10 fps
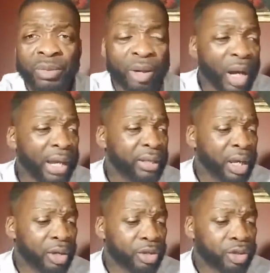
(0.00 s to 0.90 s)
All right?
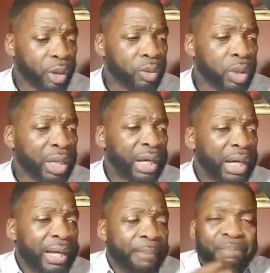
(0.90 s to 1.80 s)
So
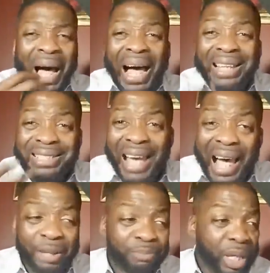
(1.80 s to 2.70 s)

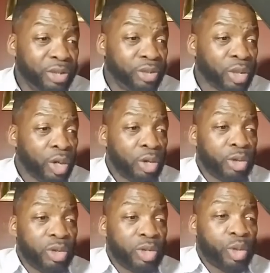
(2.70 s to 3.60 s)
Pasach means
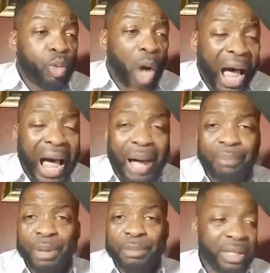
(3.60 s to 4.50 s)
to hop.
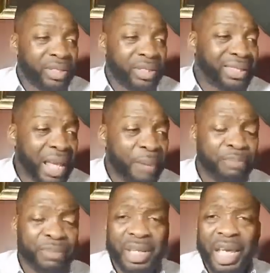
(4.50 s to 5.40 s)
It means skip.
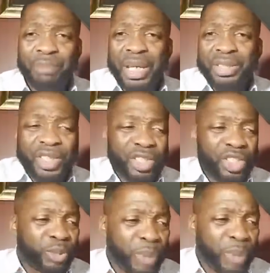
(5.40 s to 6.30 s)
It means to
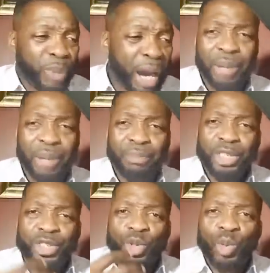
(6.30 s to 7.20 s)
spare. It
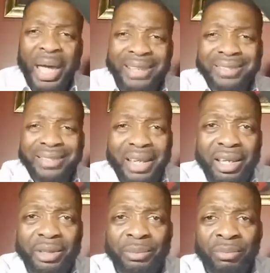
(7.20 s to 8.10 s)
means to hesitate.